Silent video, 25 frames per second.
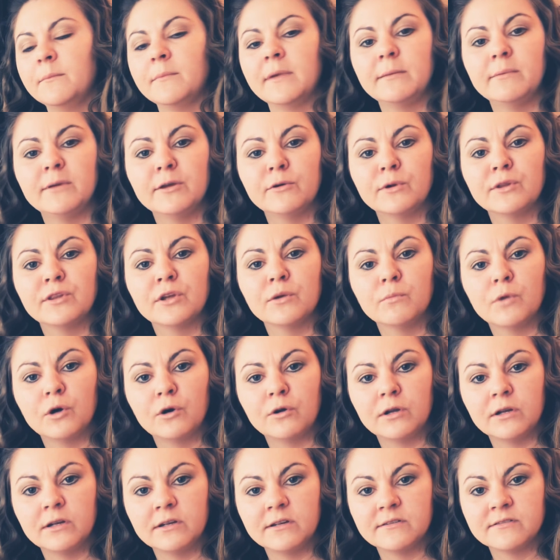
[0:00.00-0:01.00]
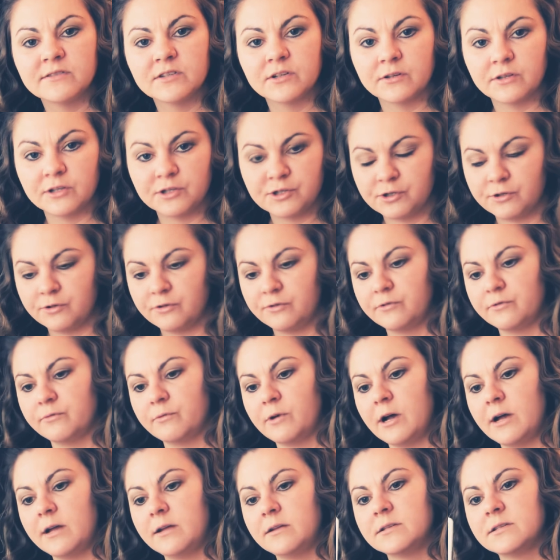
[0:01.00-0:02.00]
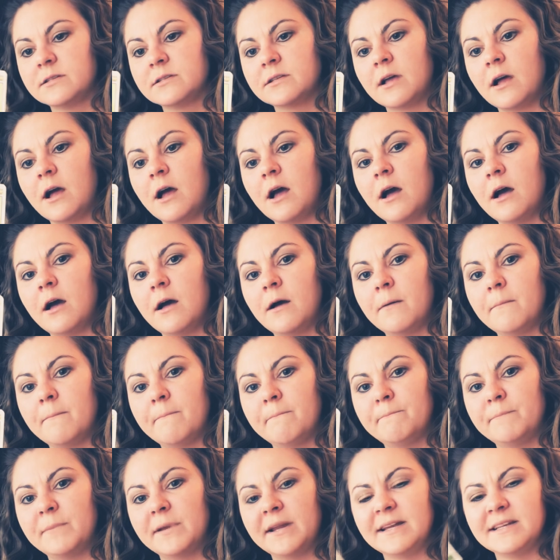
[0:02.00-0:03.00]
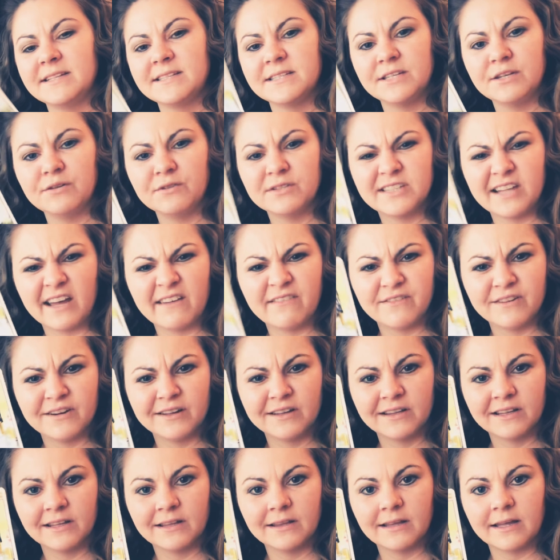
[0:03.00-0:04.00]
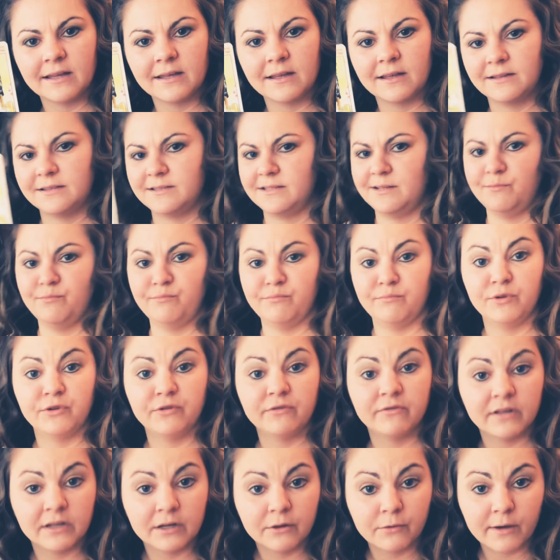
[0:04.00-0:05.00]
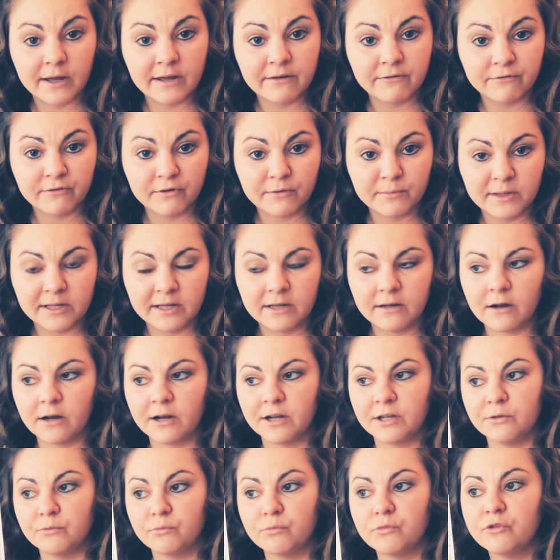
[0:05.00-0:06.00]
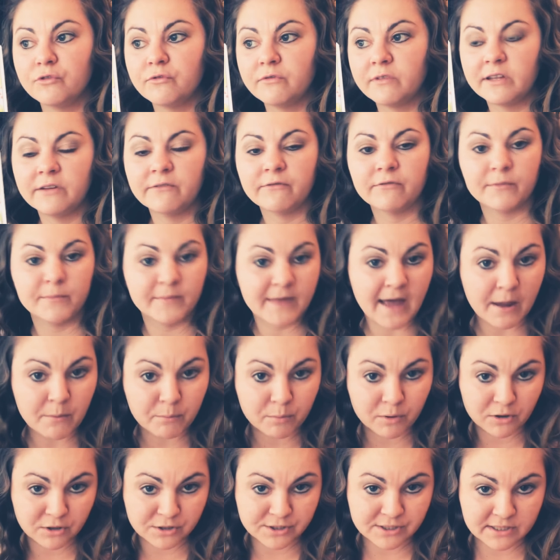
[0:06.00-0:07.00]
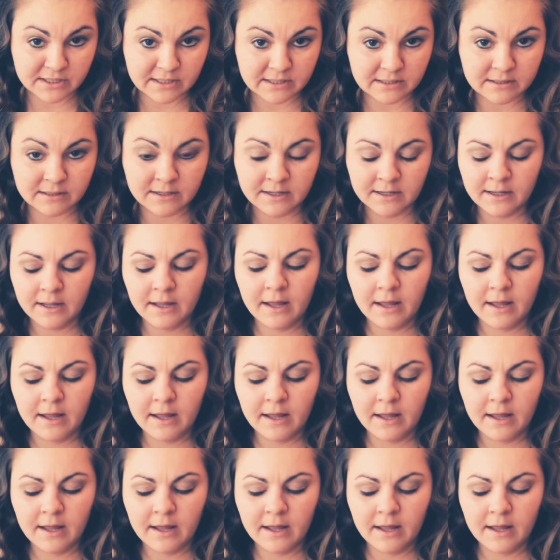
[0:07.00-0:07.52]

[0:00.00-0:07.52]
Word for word: maybe what their motives or the truth was. Um, but I see it definitely like it's like moving away from it. Are you moving from that person?